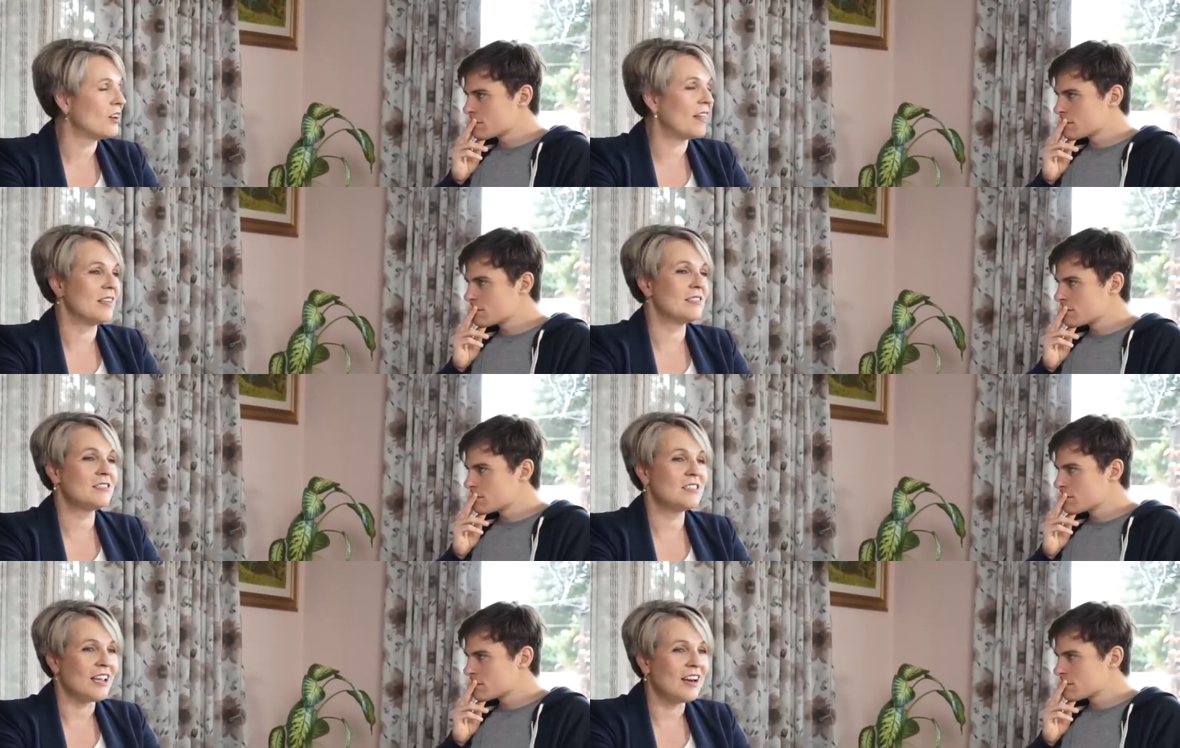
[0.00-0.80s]
Speaker 1: Uh, there's
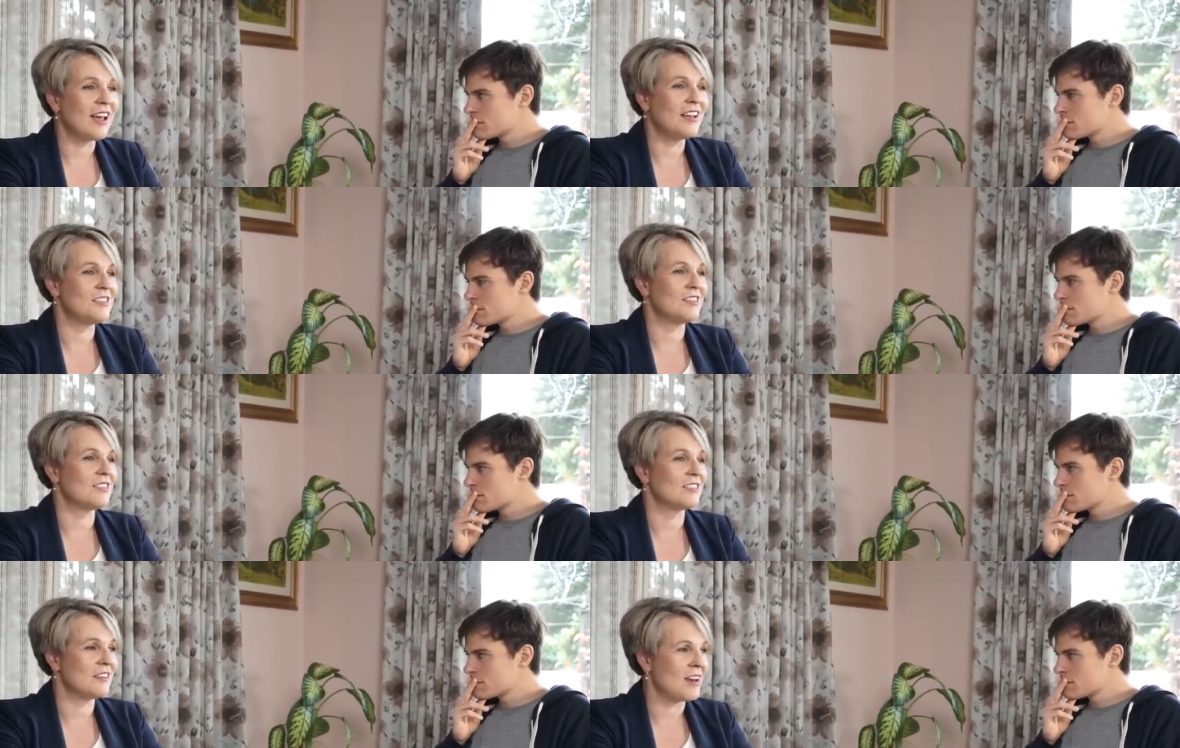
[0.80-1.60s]

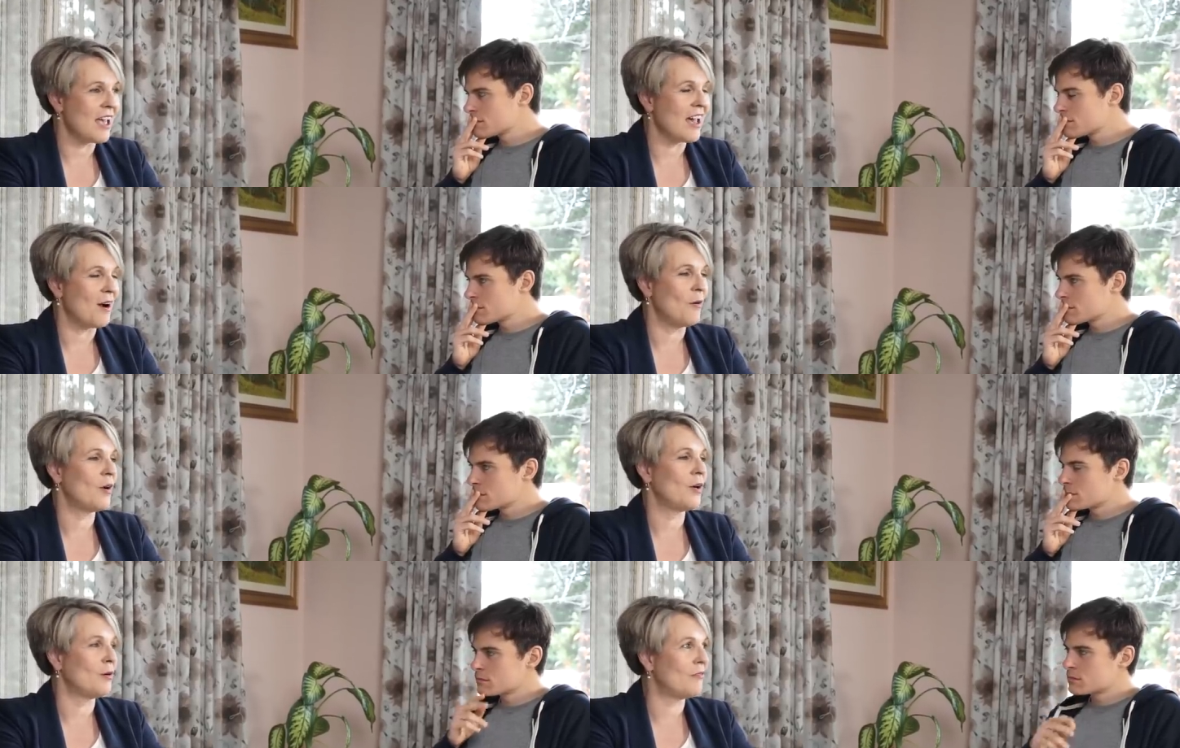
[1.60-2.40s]
teenagers now
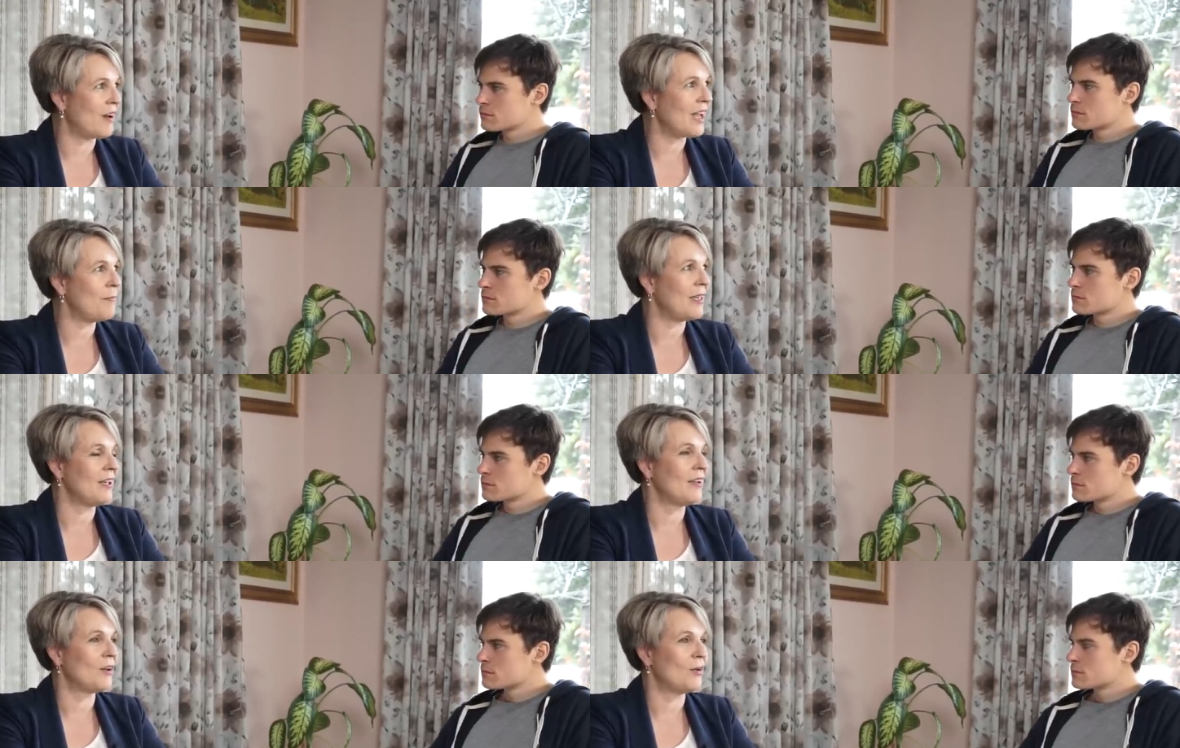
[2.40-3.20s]
who are
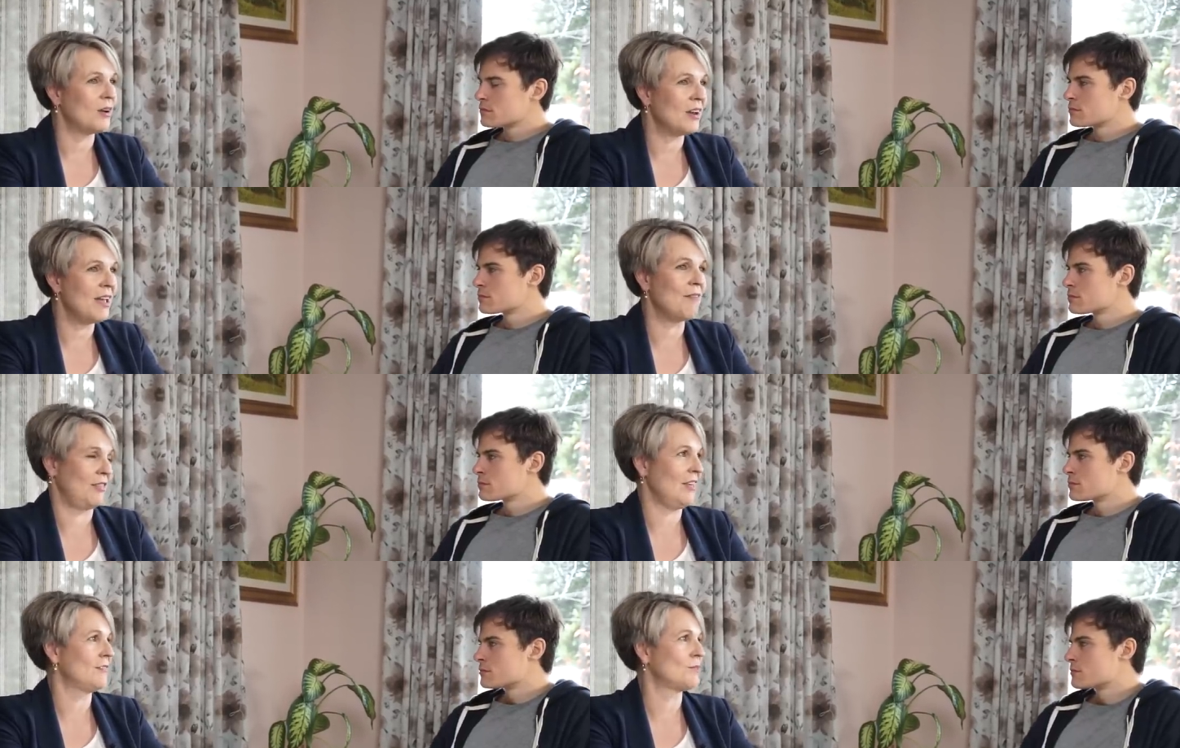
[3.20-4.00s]
vaping who would never
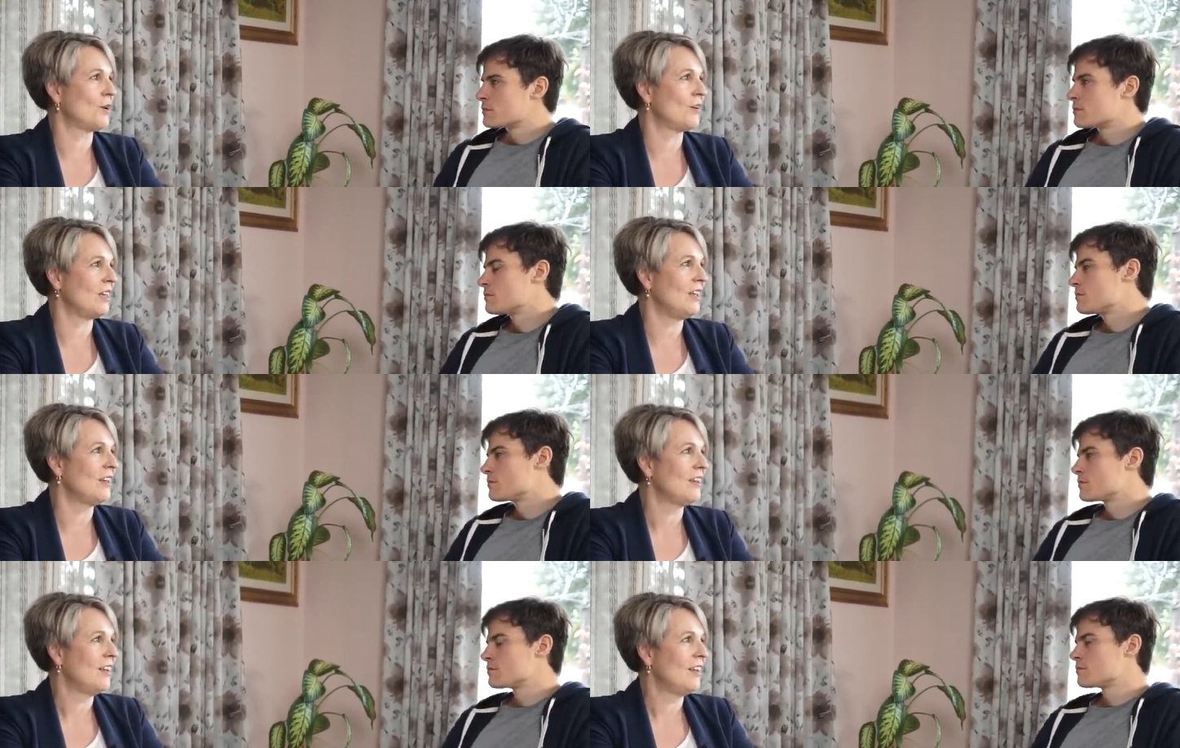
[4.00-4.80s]
think of smoking
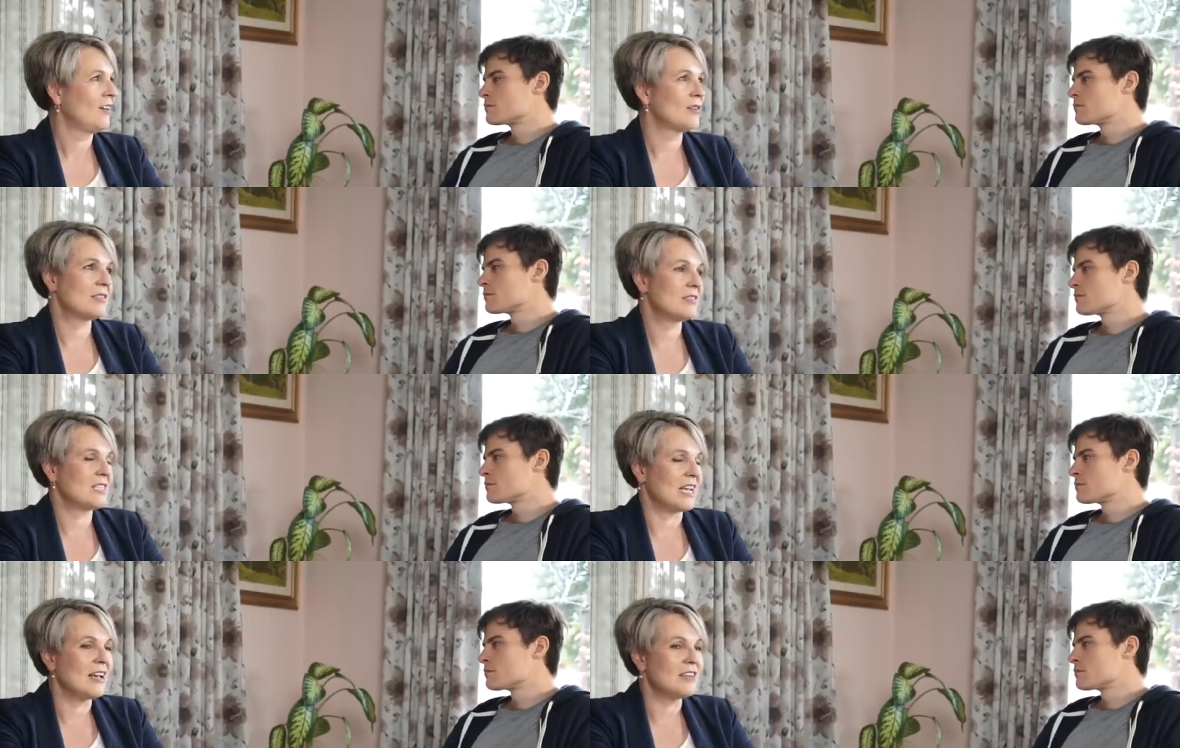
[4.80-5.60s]
because
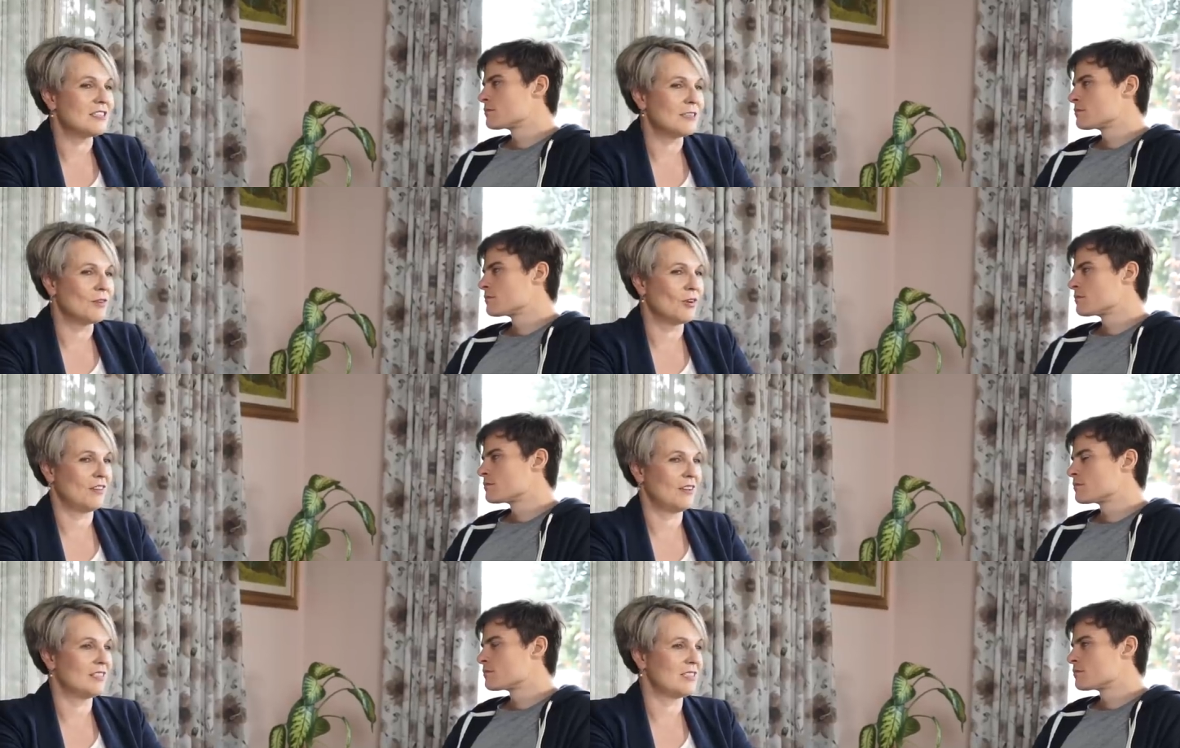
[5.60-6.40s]
teenagers have got
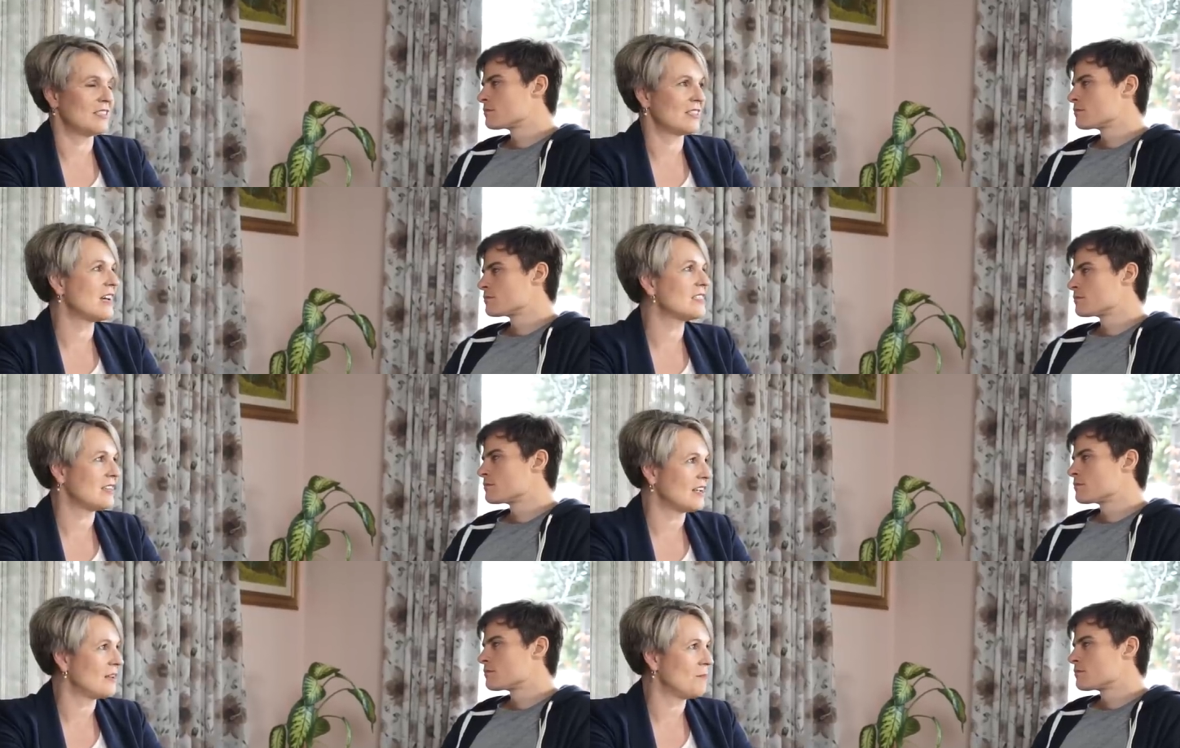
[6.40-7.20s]
that it's
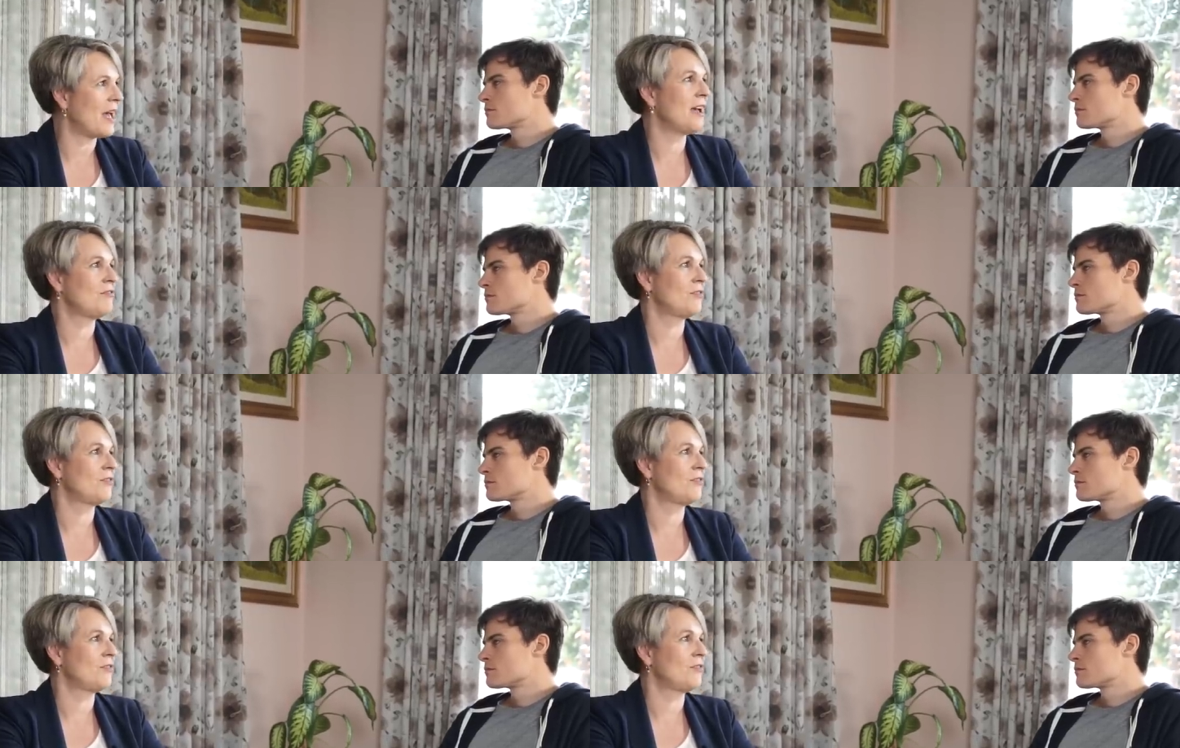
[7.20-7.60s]
disgusting and bad